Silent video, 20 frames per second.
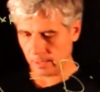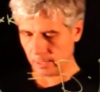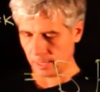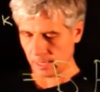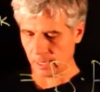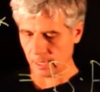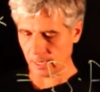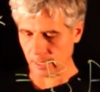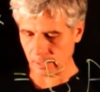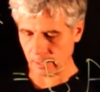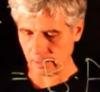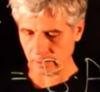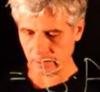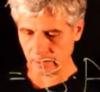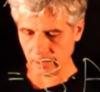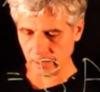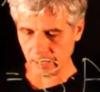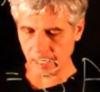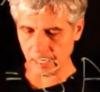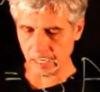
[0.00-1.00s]
and
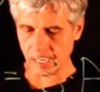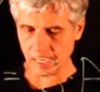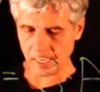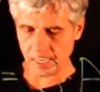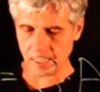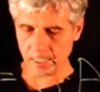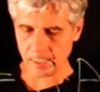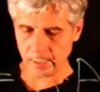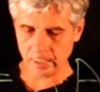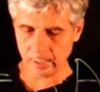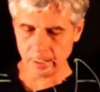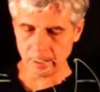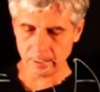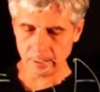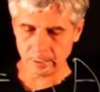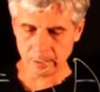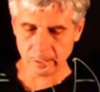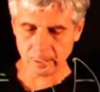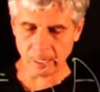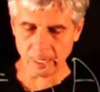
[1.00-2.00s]
A
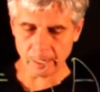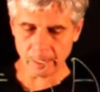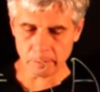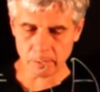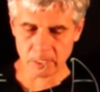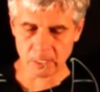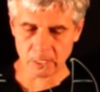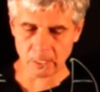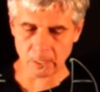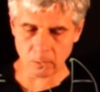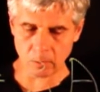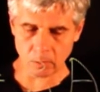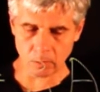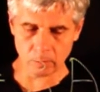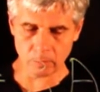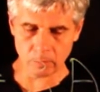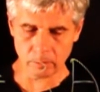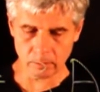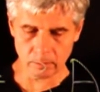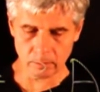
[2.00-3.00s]
times 0